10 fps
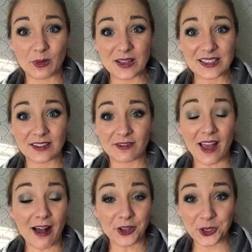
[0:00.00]
wasn't
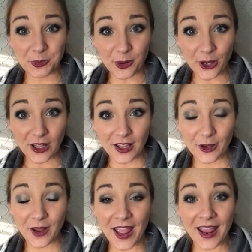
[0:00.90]
valuable.
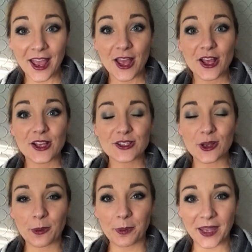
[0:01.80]
Okay.
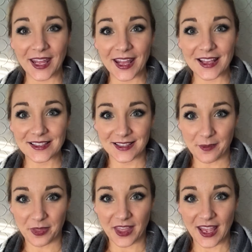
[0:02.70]
So be
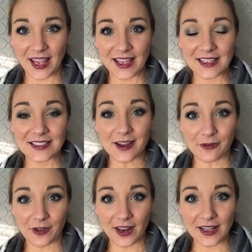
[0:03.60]
something
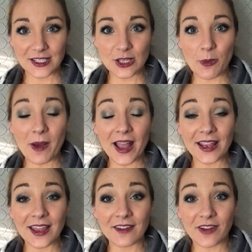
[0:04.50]
different. So my
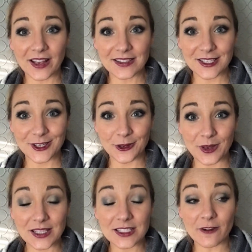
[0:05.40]
advice to you
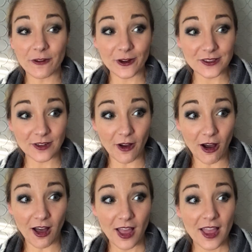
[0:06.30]
is to, first of
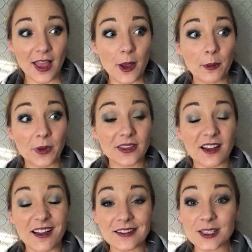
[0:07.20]
all, put
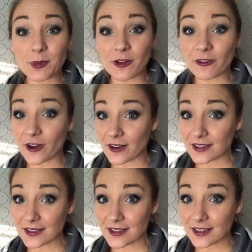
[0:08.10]
the customer
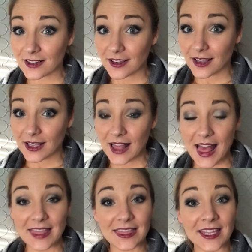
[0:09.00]
first
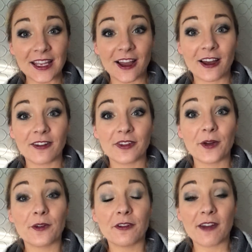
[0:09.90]
and think of
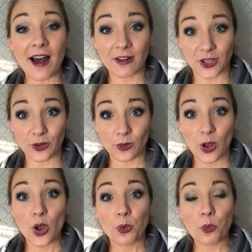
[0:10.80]
value.
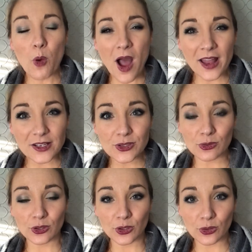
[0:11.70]
What
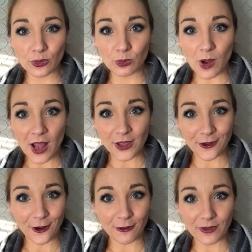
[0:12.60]
do you
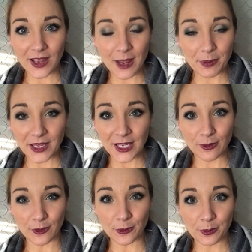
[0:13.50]
want your VIP
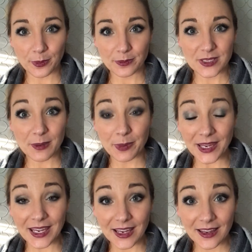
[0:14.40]
group to
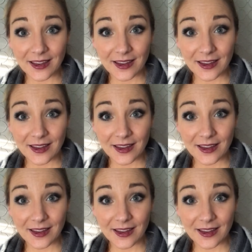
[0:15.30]
be?